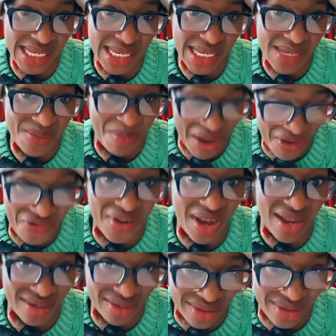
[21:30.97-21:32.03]
My
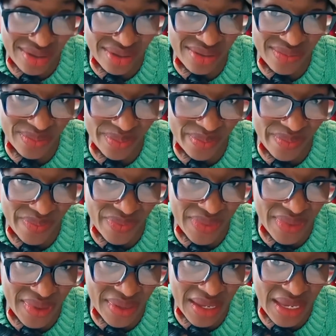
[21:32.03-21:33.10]
friend,
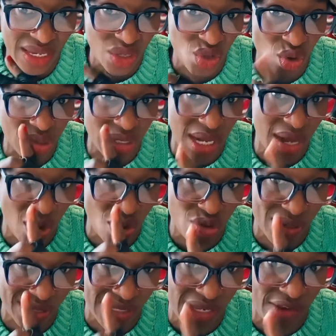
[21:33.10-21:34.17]
don't allow
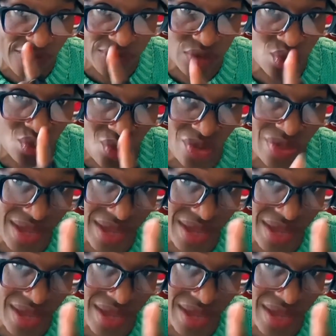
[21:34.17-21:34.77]
yourself to go that